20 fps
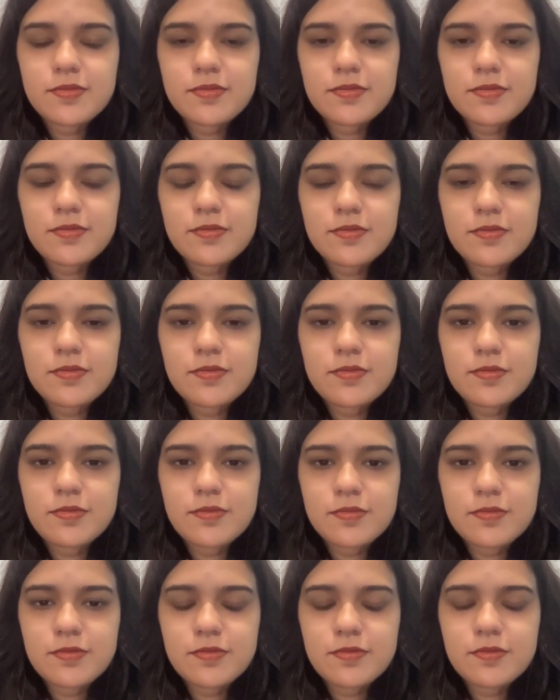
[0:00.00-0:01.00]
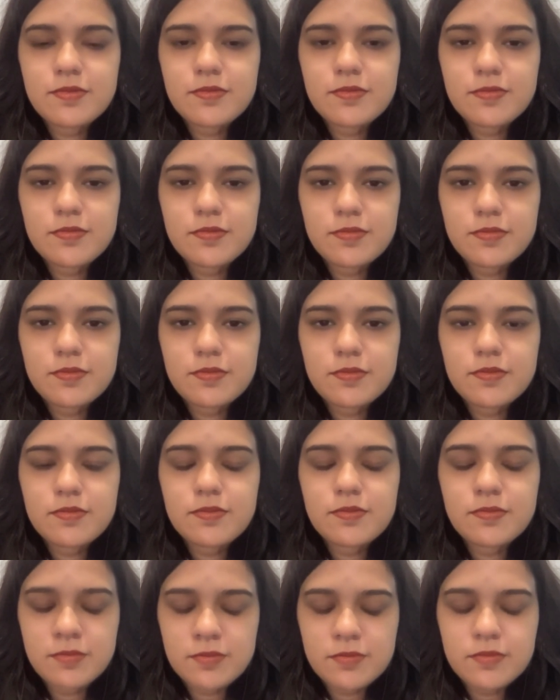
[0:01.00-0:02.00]

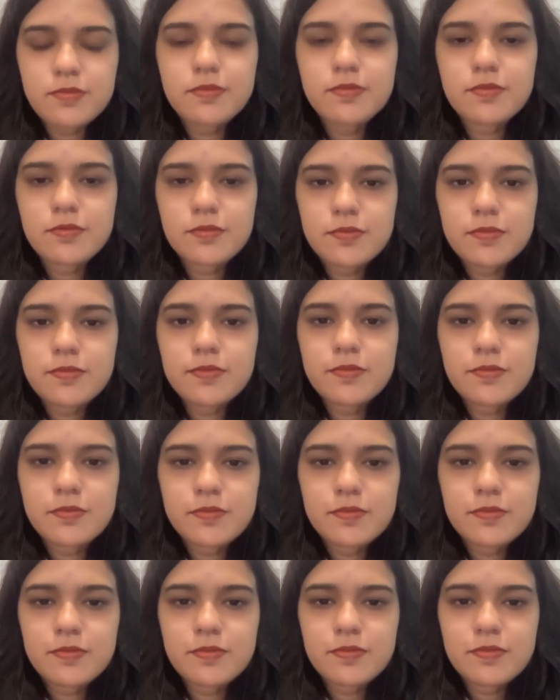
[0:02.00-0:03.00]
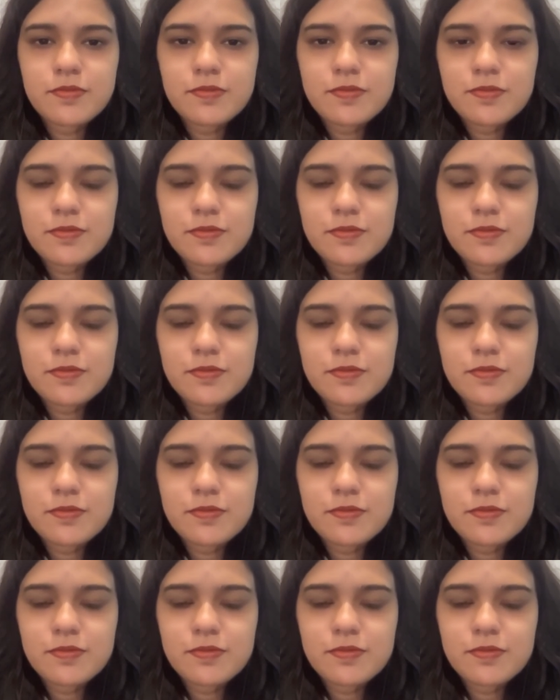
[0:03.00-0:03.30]
(not speaking)